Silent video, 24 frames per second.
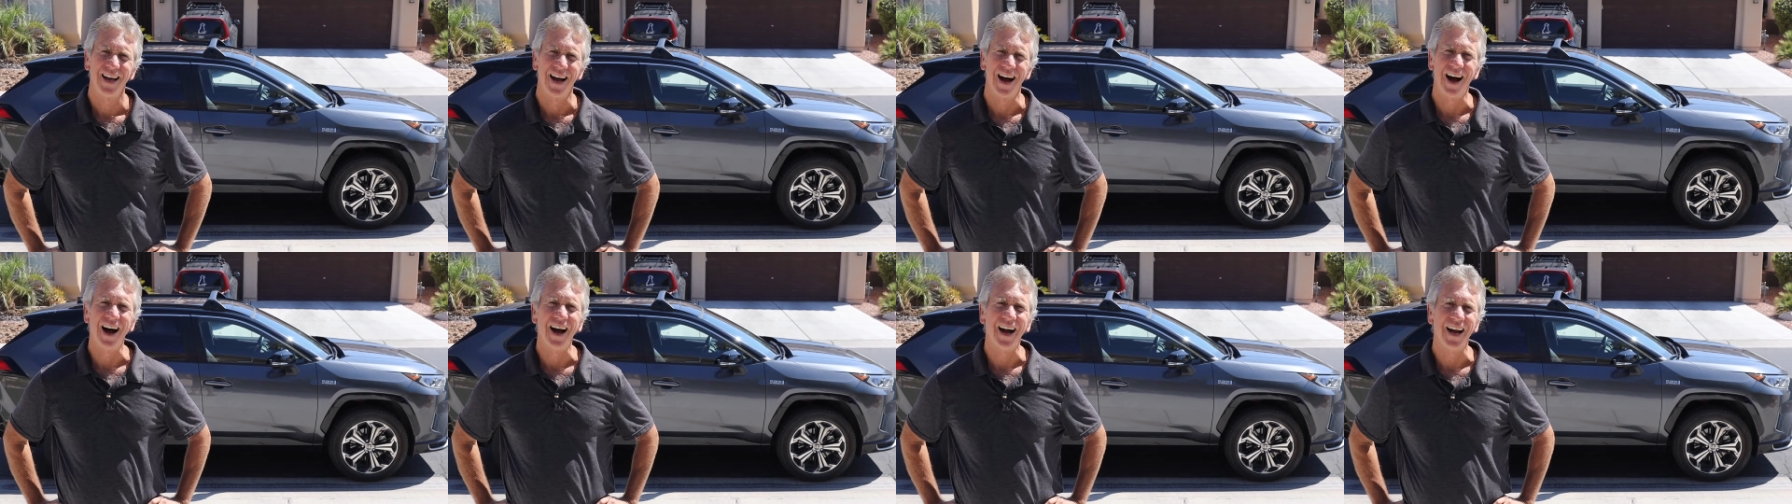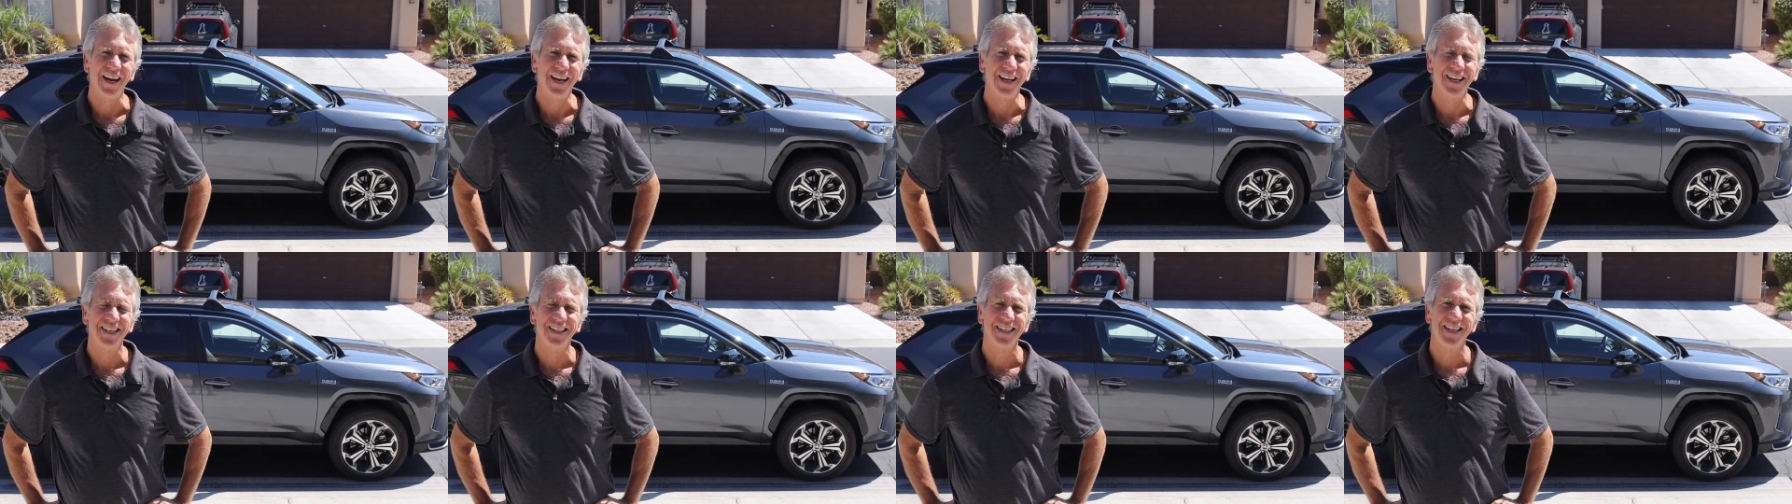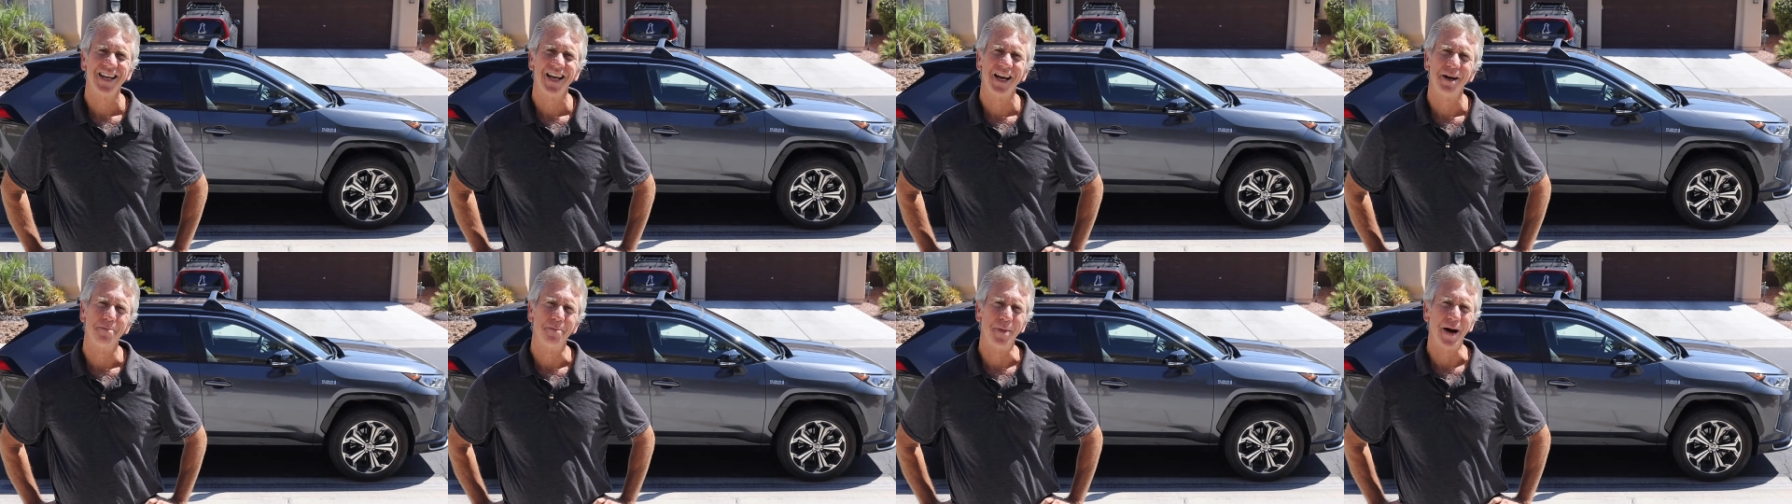Hi,
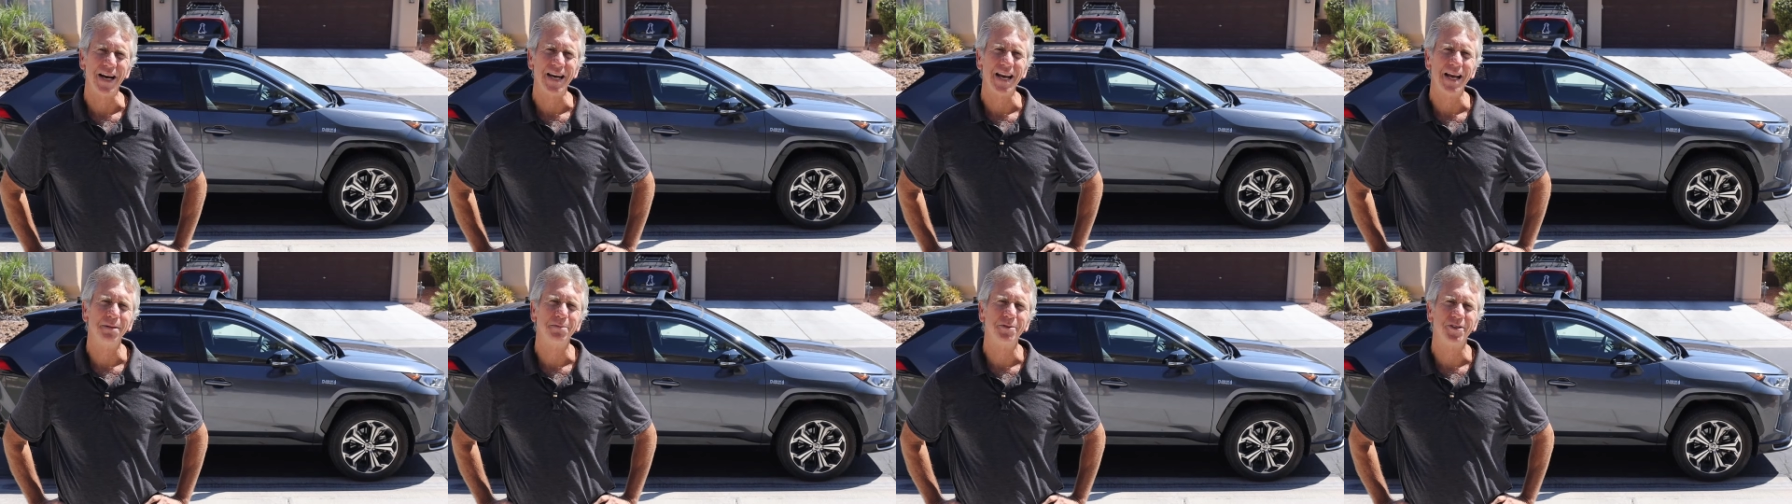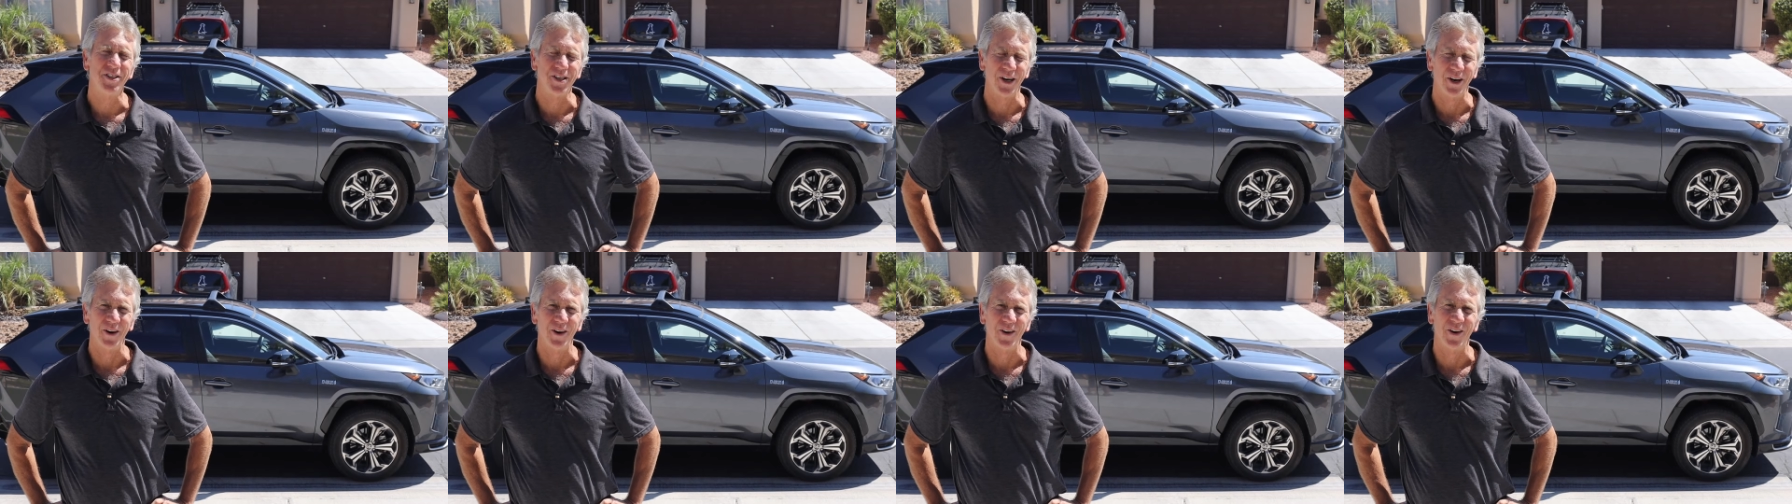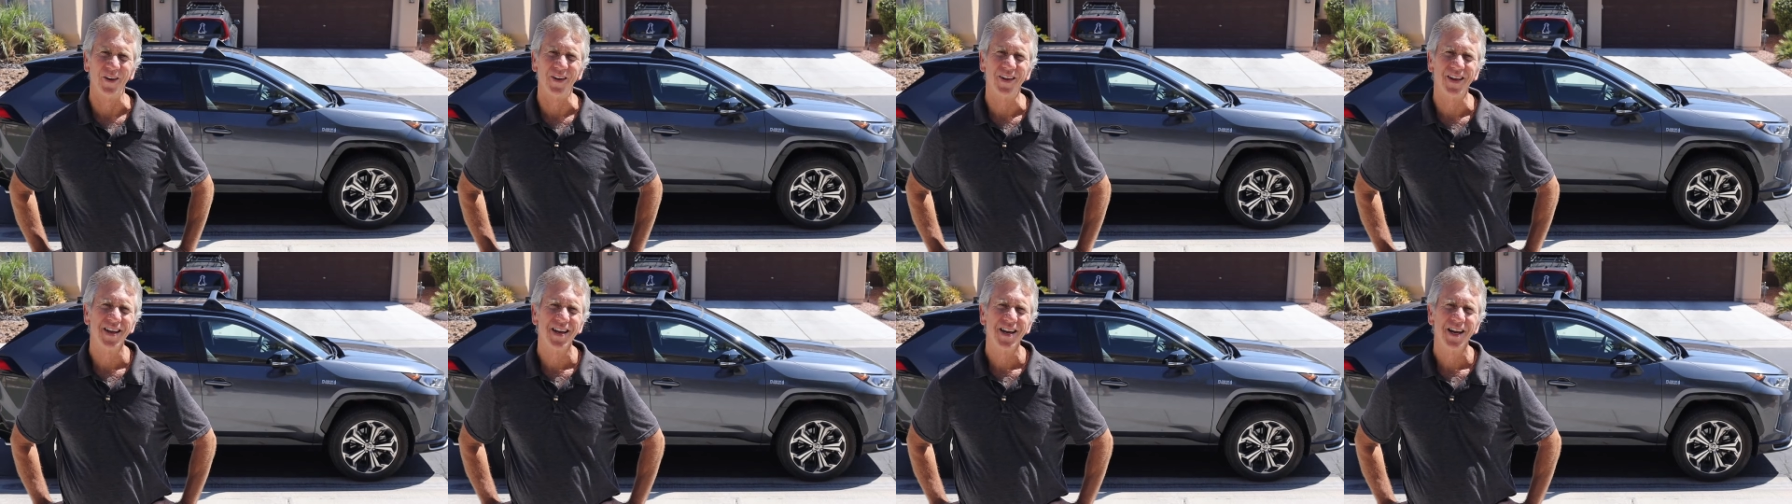my name's
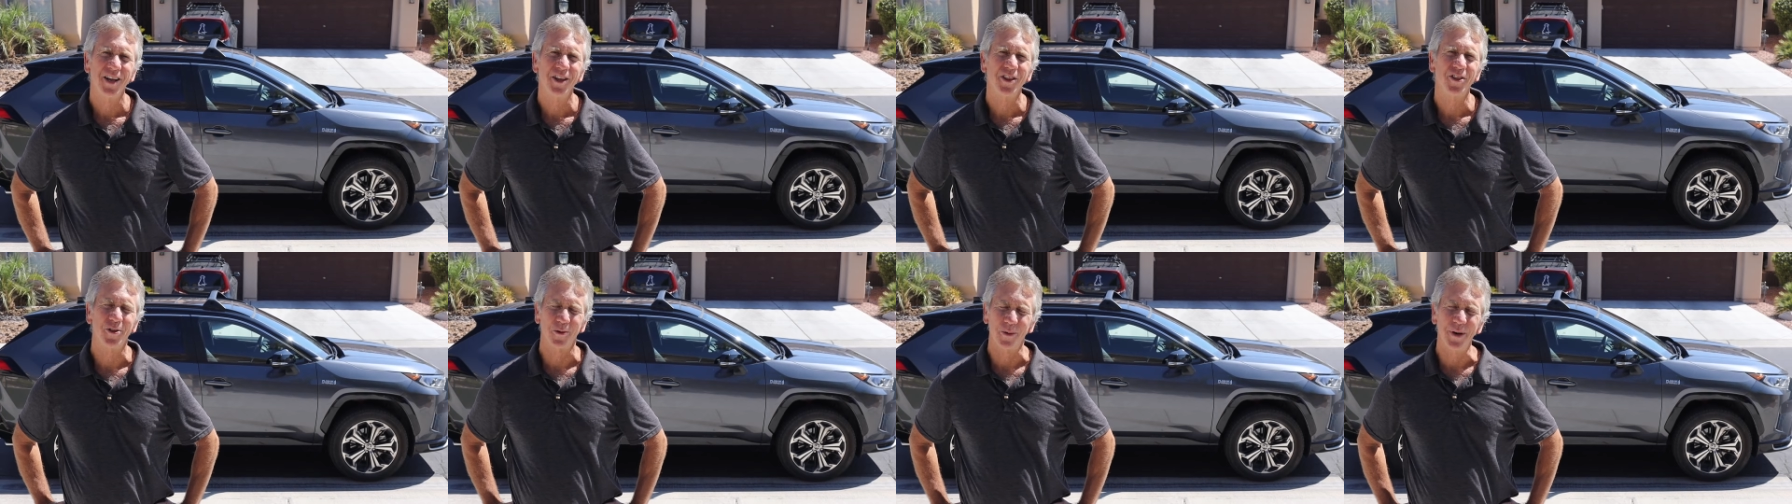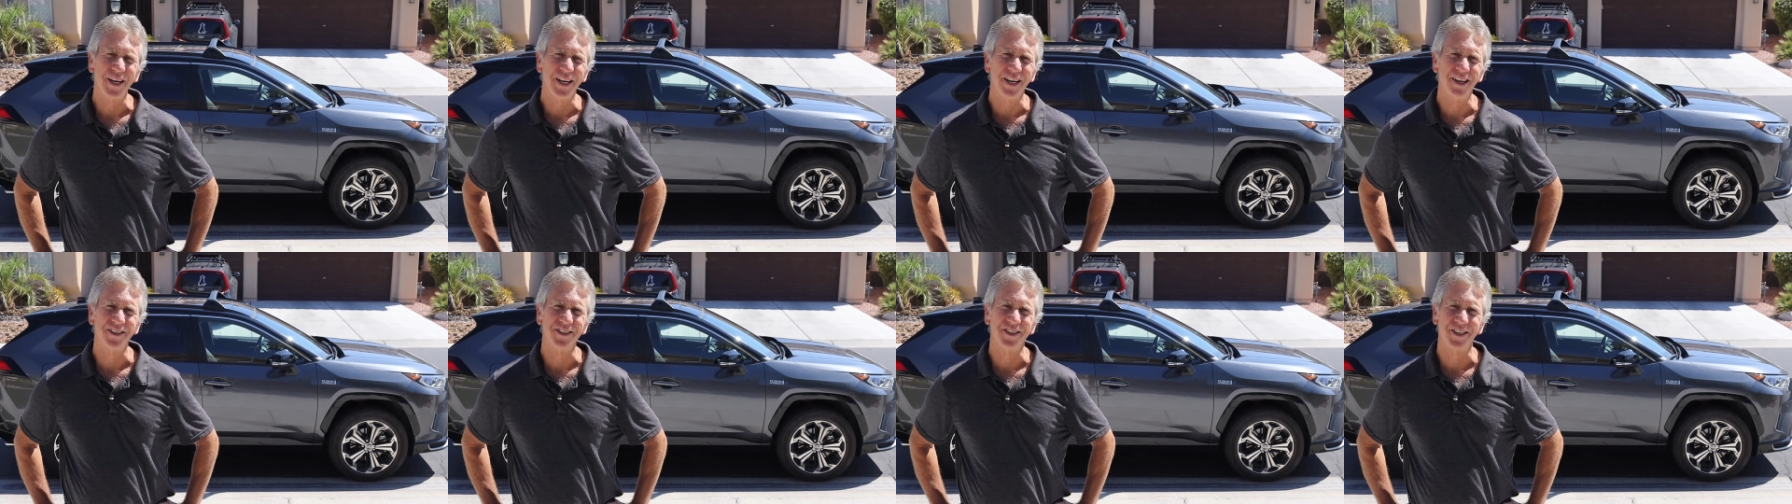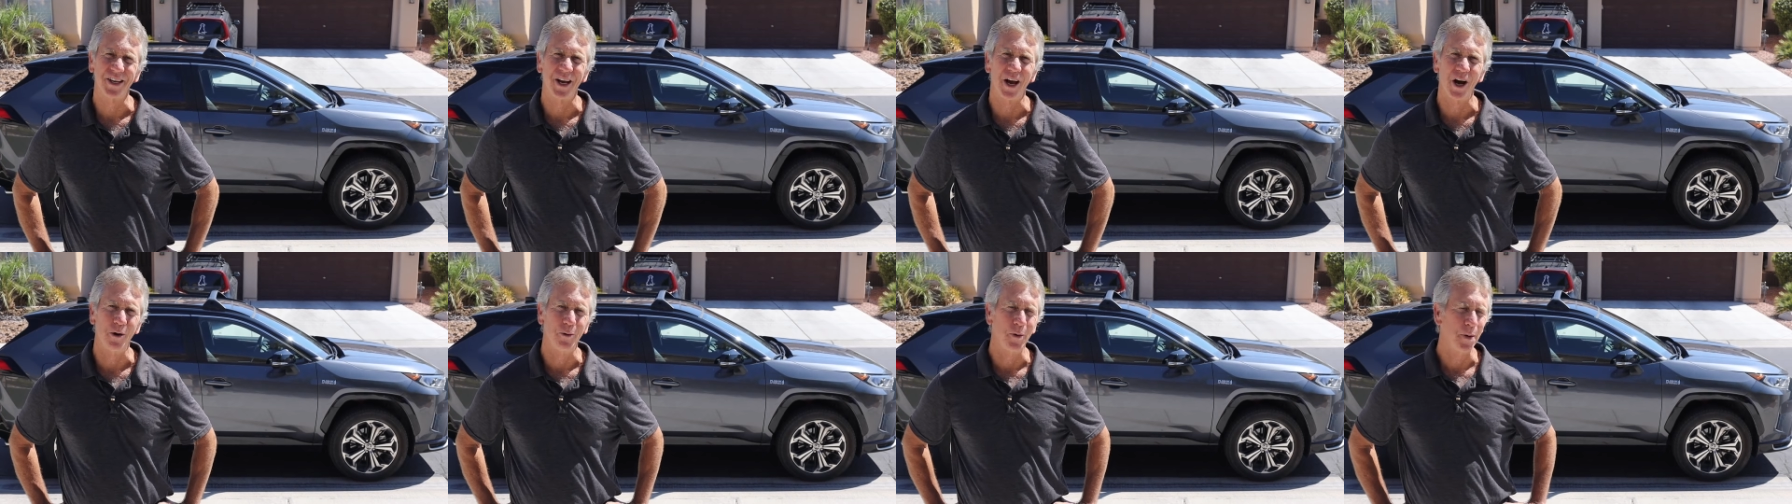Gerald. 3 years
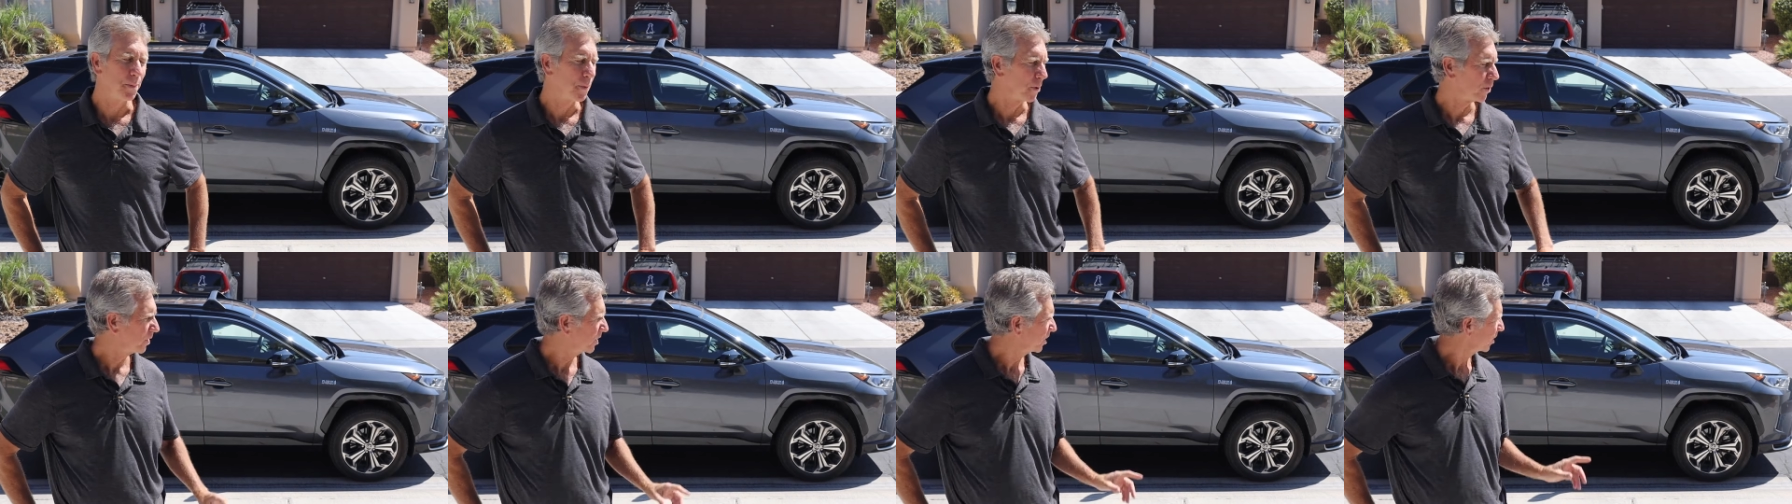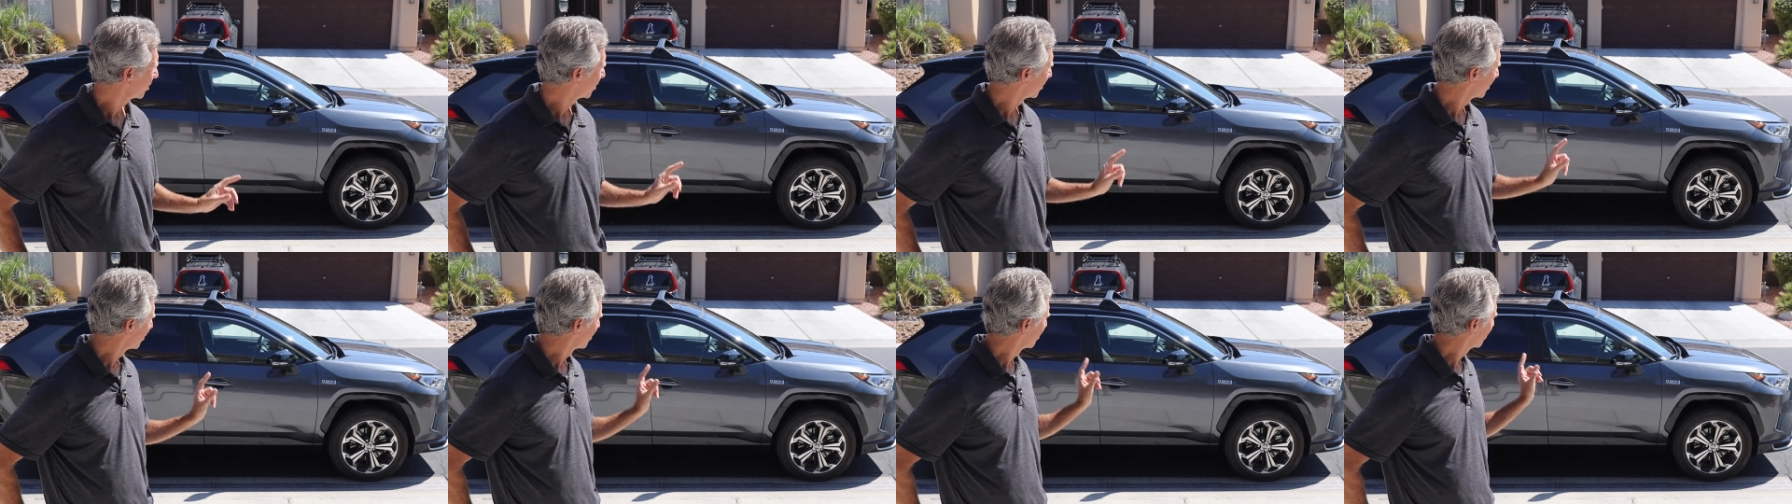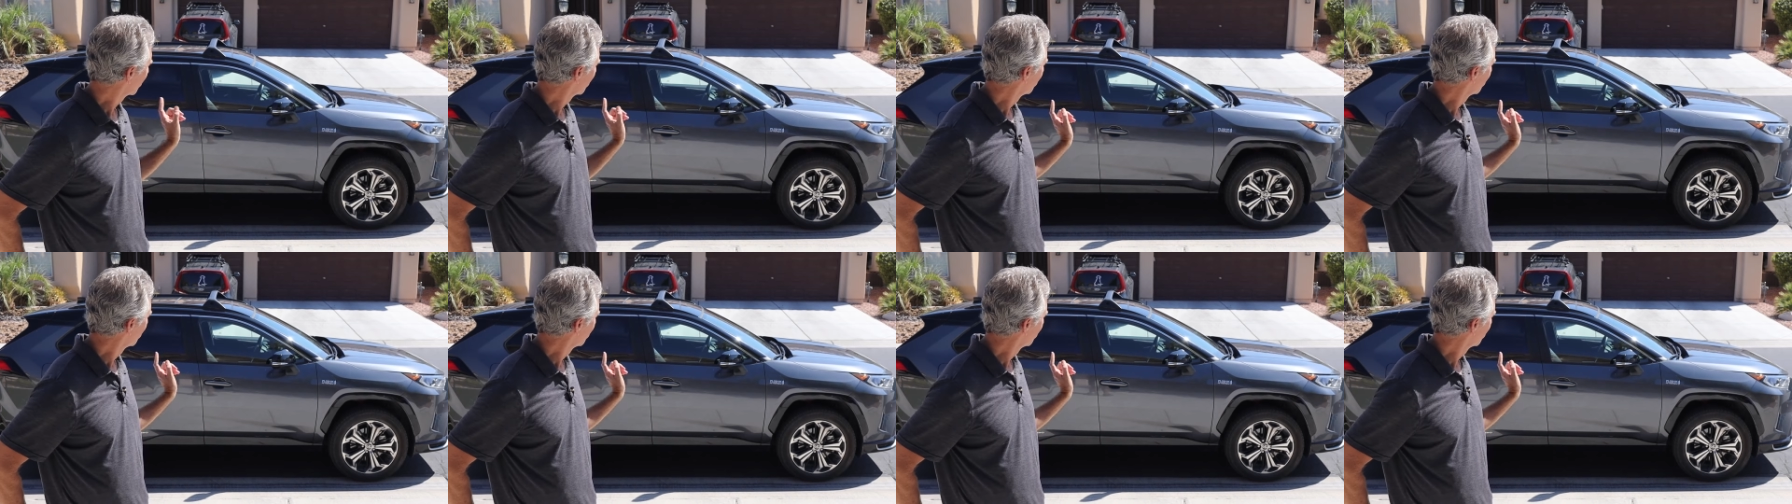ago, we purchased this